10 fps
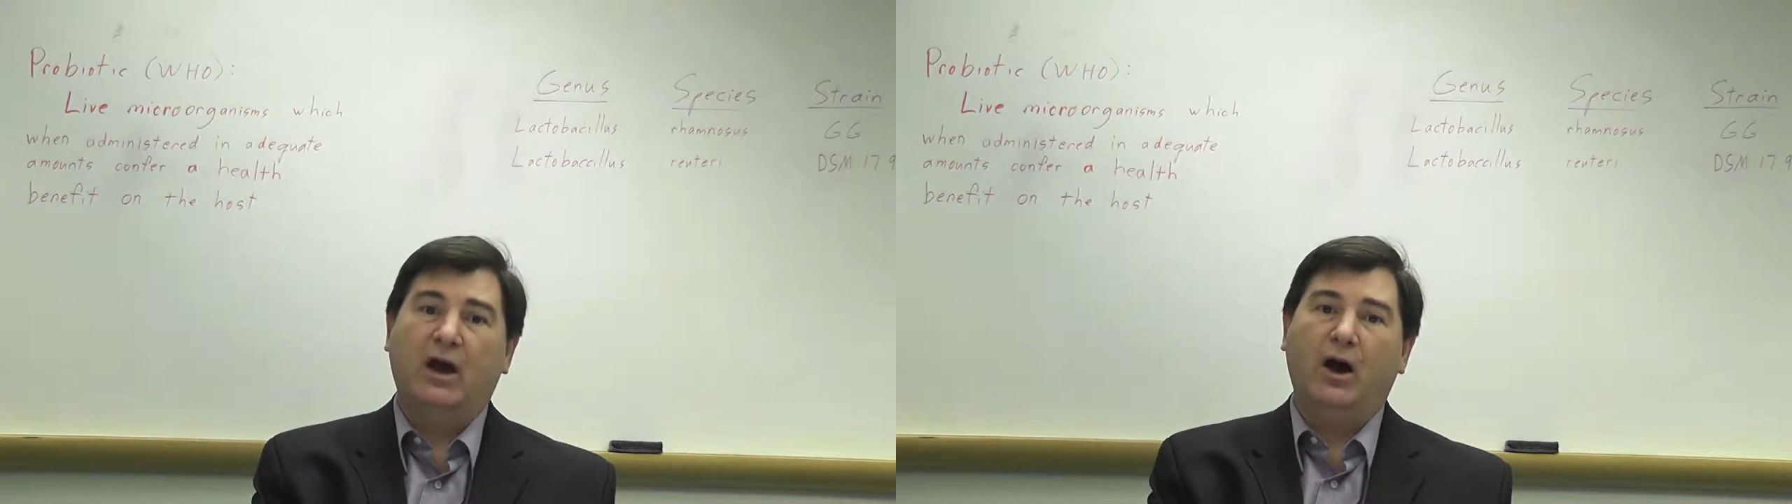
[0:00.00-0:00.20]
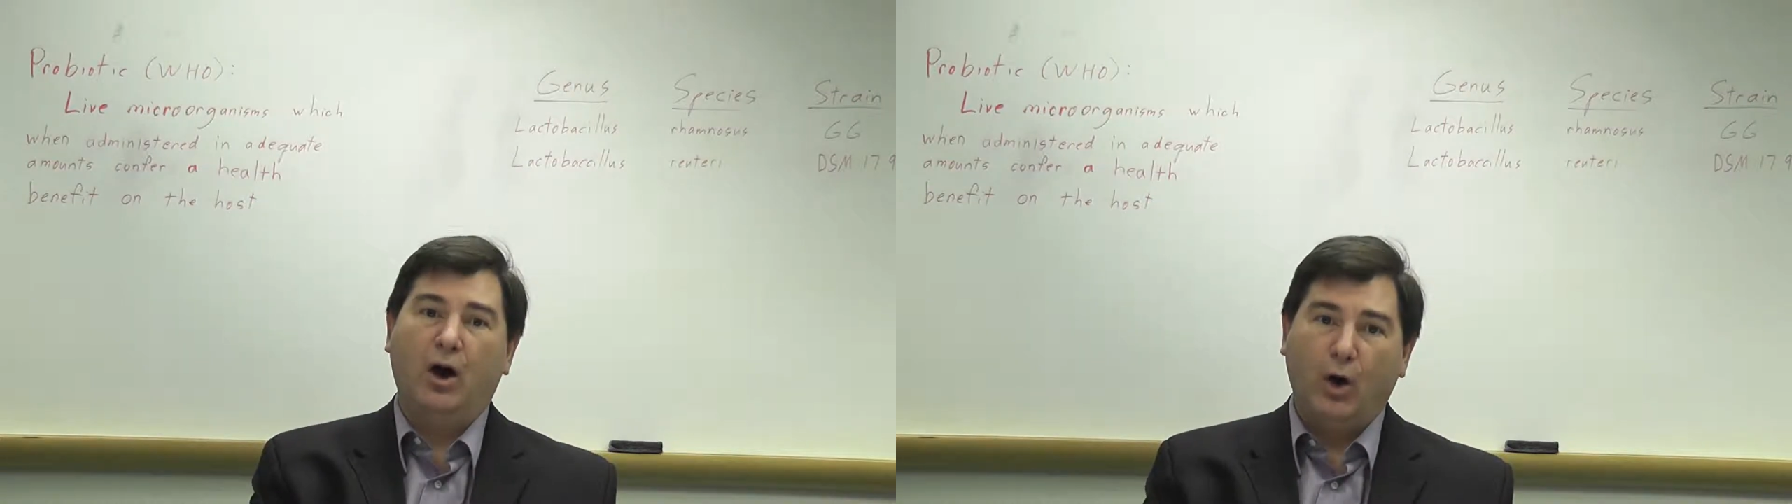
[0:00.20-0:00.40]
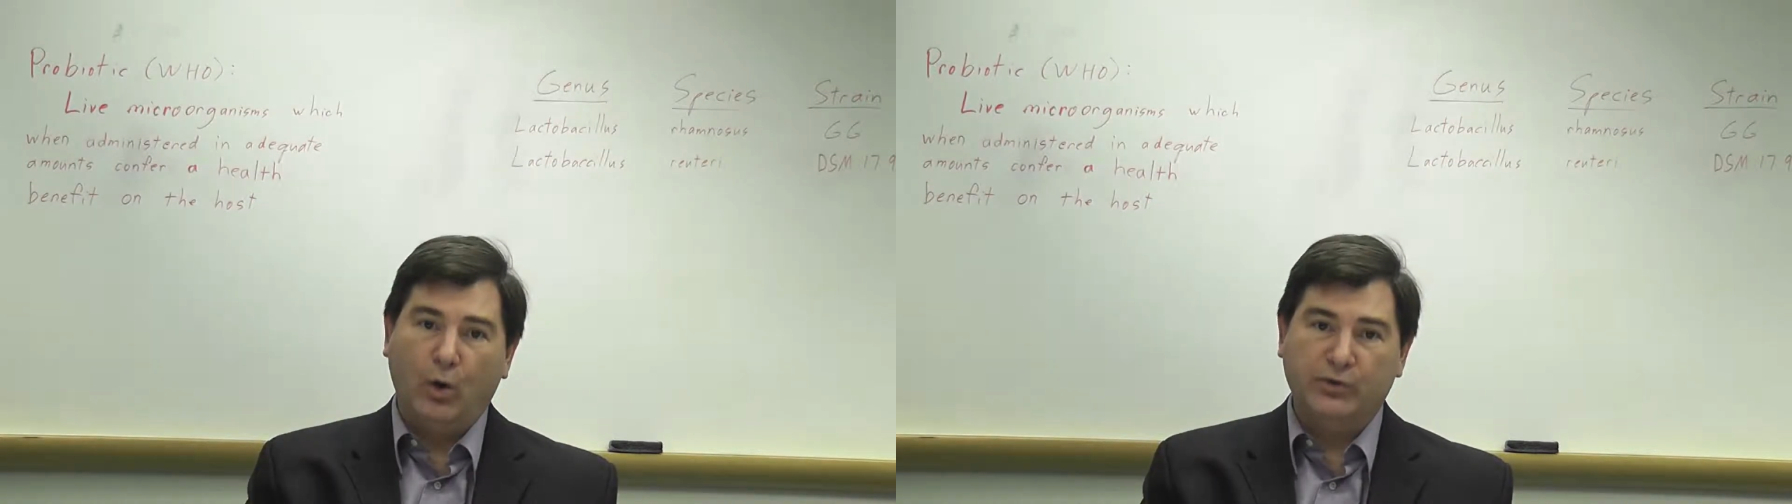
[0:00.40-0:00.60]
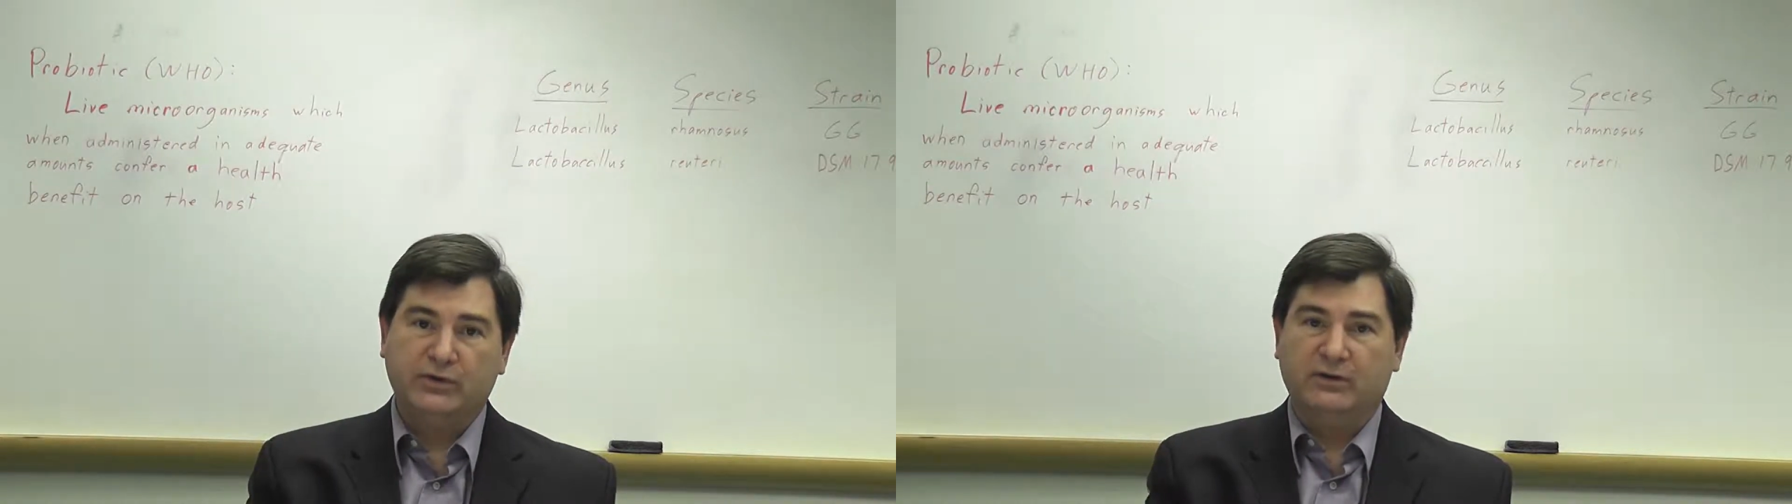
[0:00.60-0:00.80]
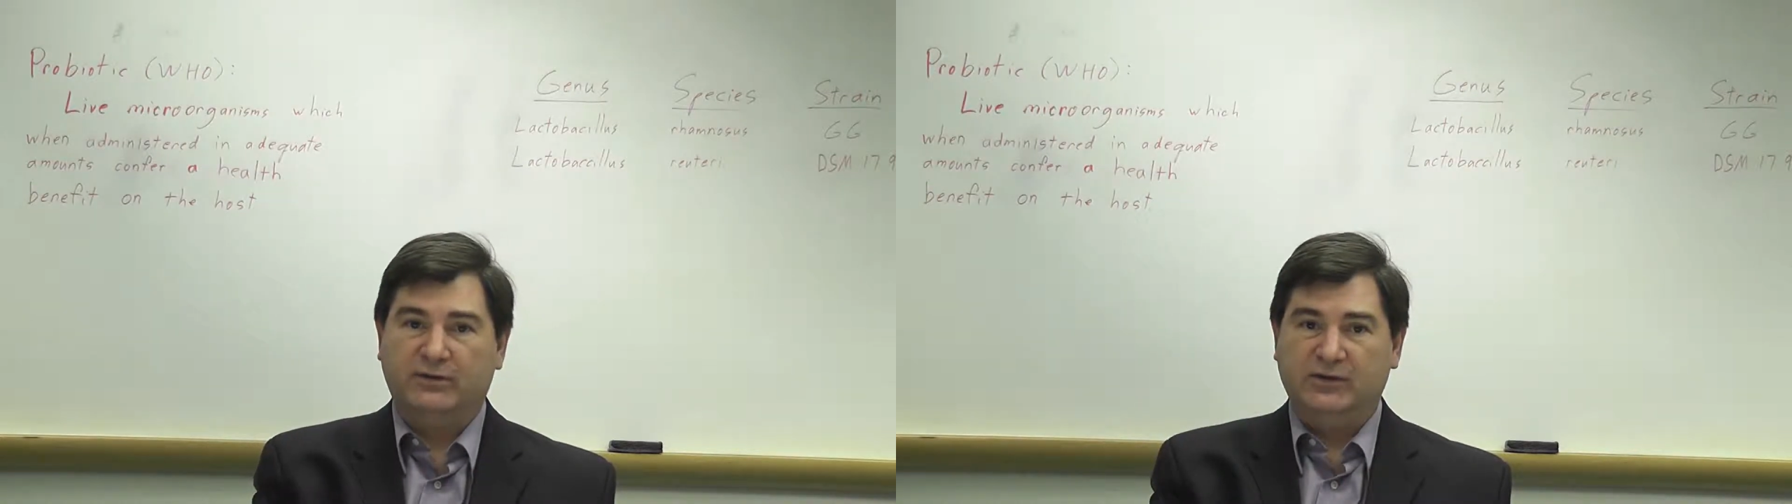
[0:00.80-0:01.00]
a
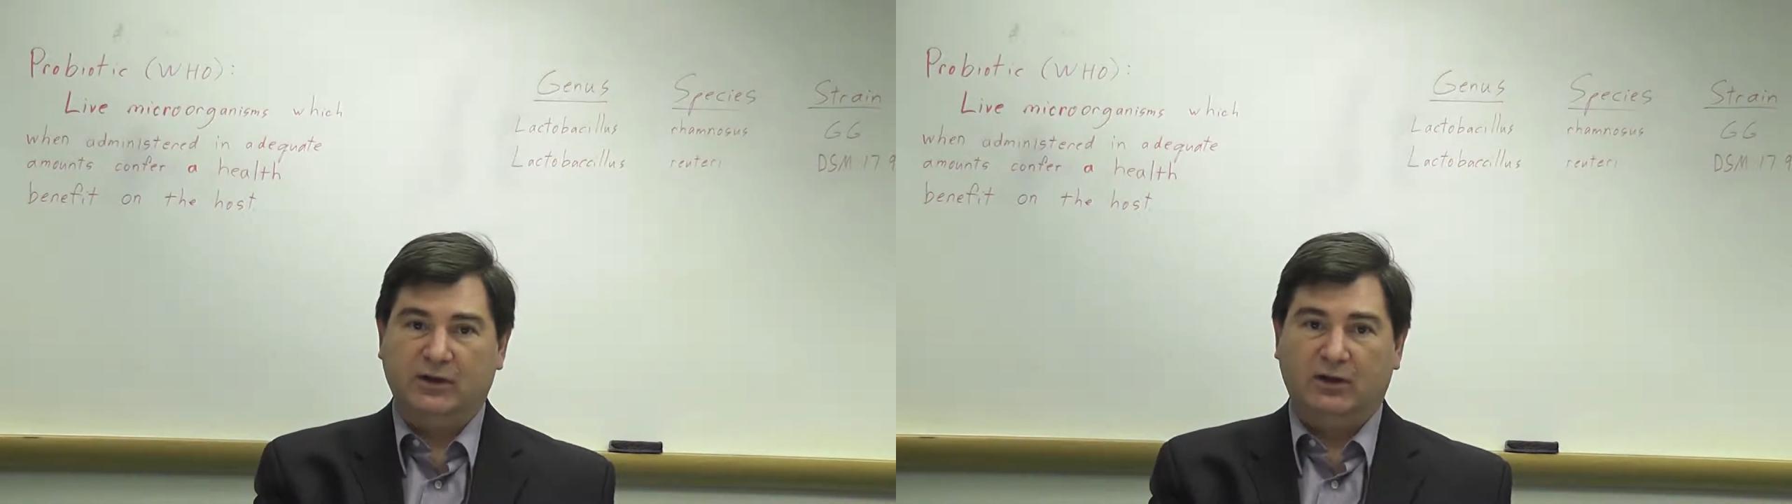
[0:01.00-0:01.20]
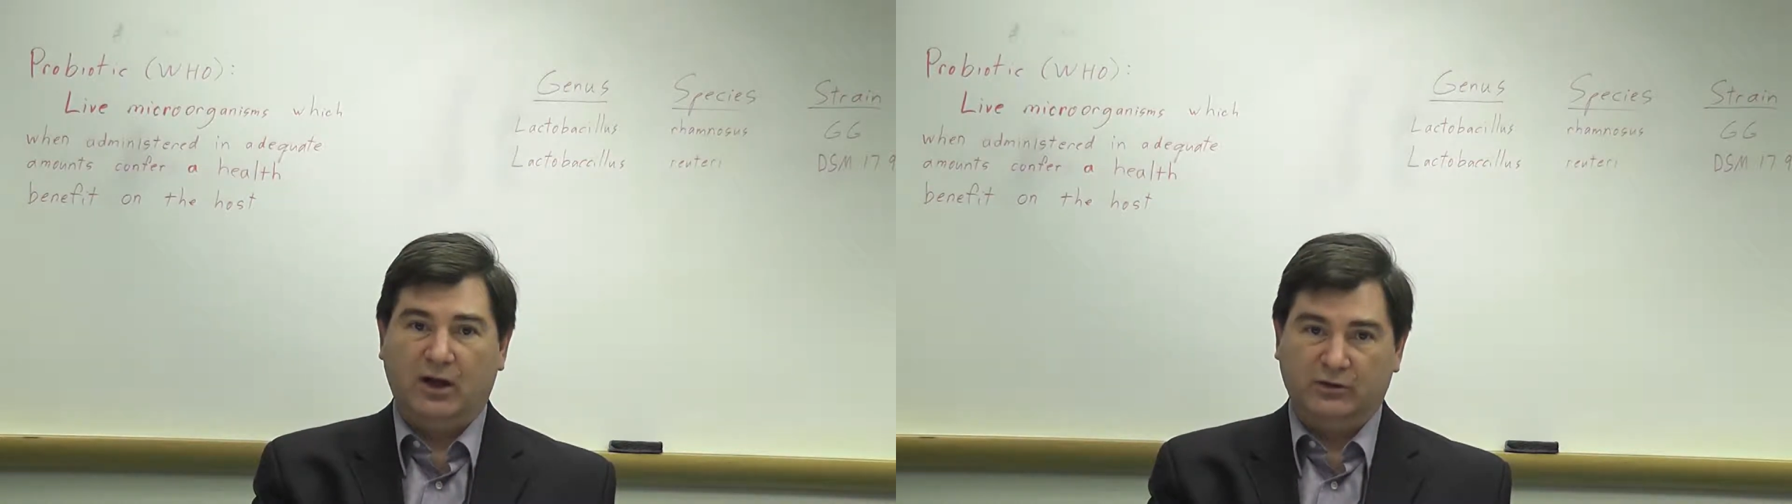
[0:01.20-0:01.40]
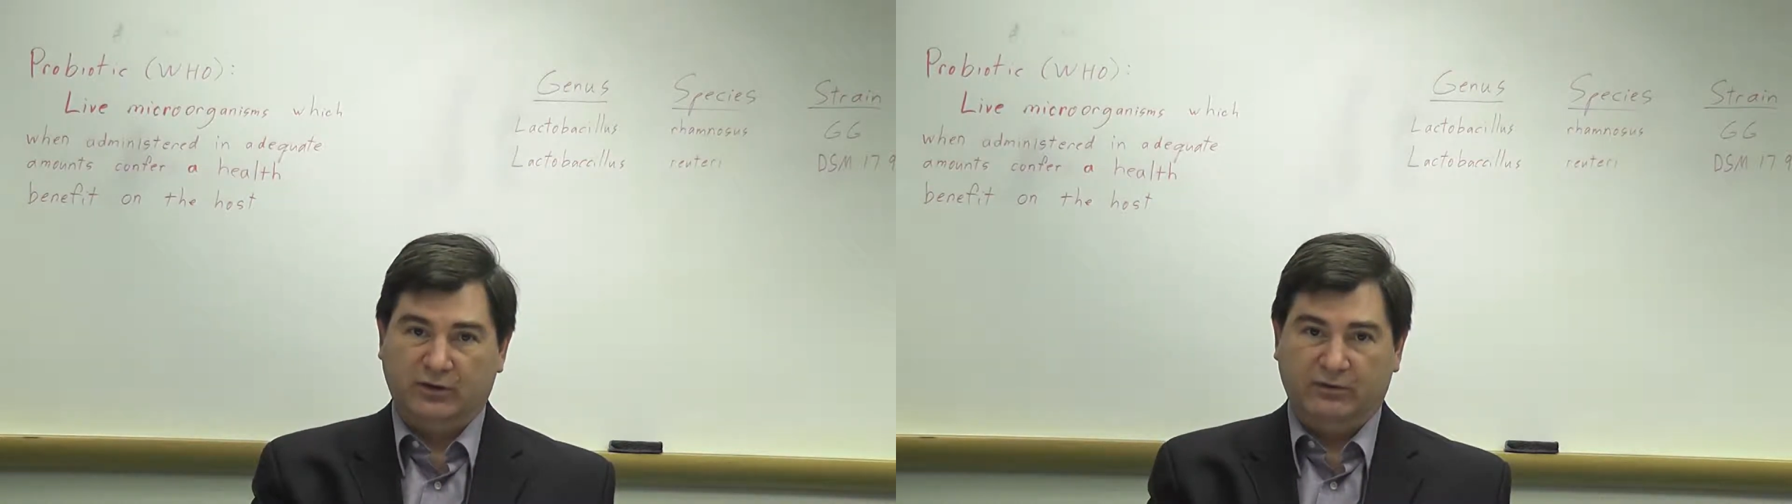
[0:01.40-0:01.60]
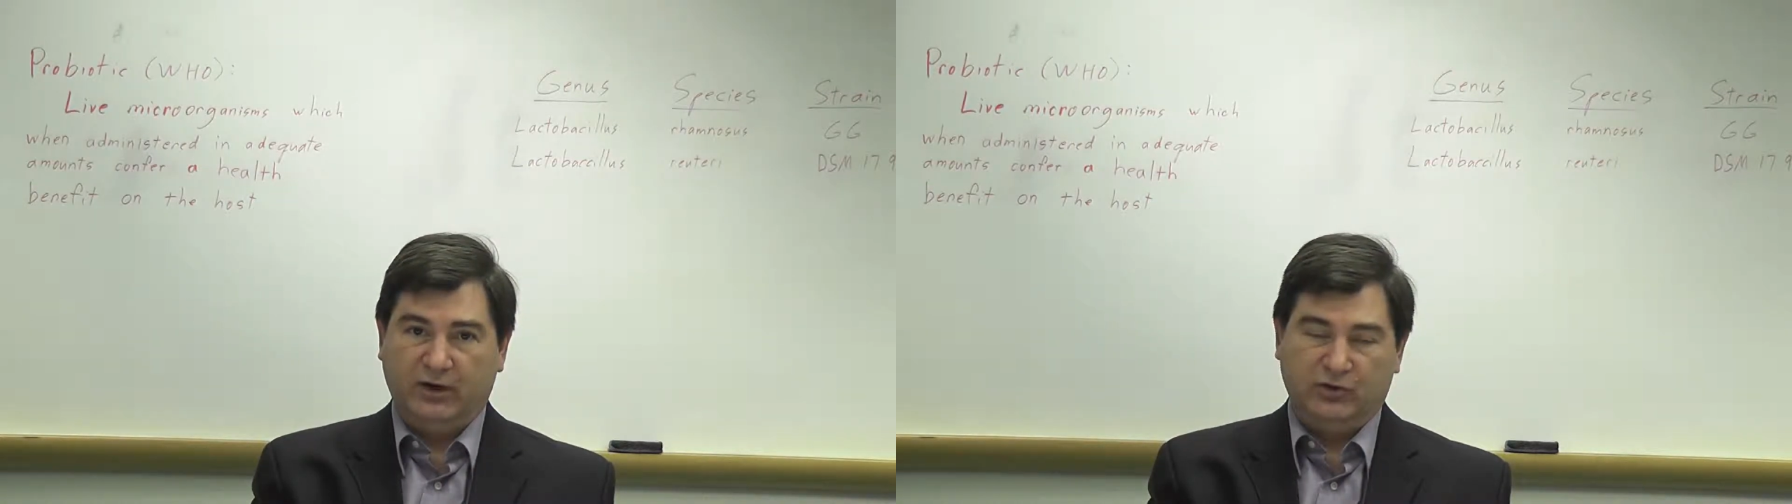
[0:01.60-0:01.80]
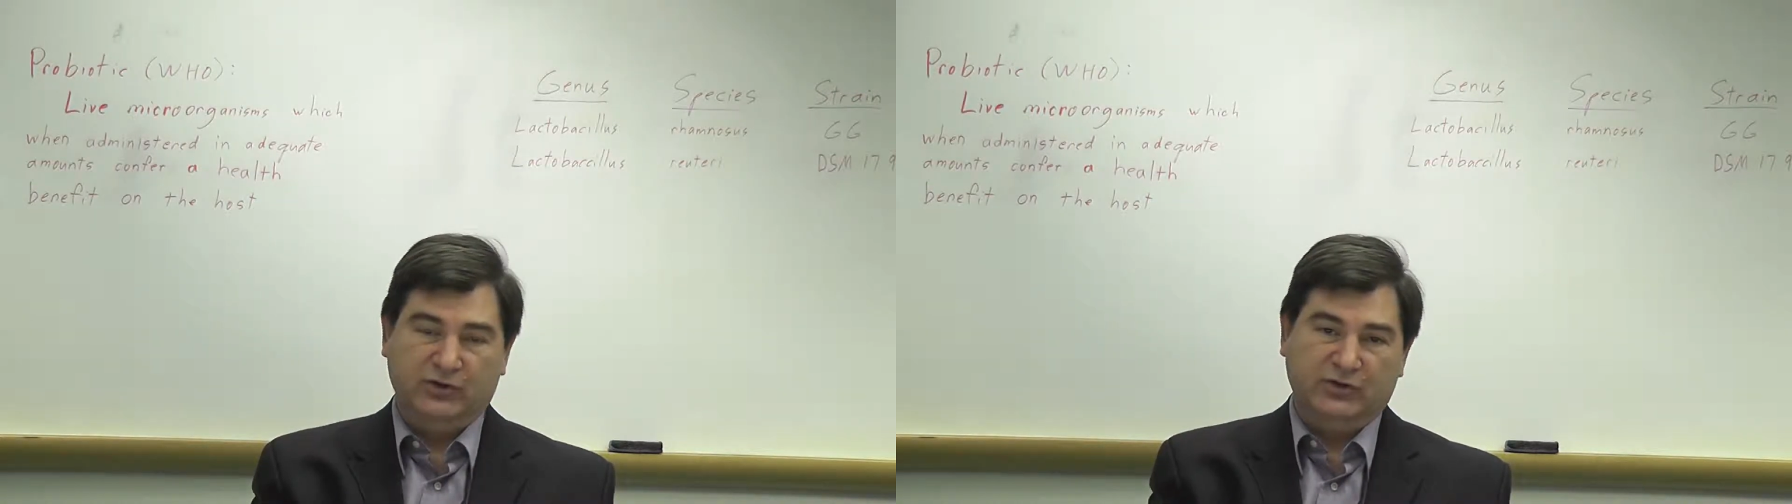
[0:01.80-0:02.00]
host of physiologic
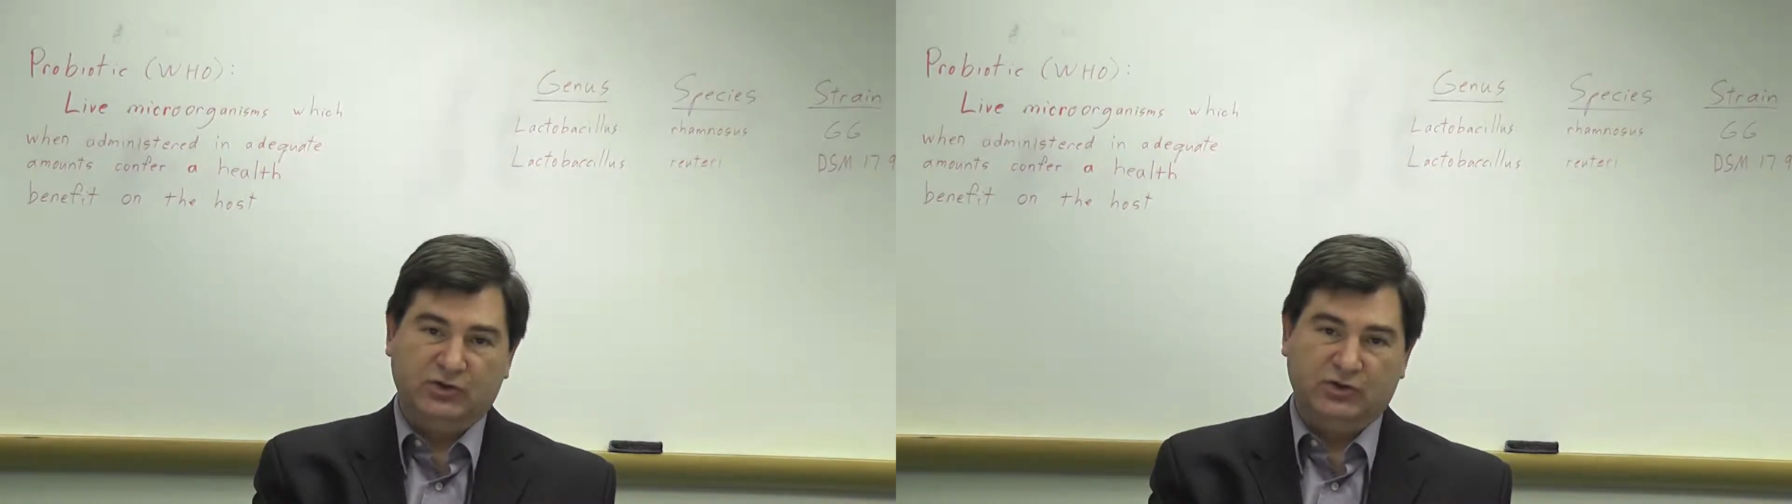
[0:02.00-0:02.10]
functions,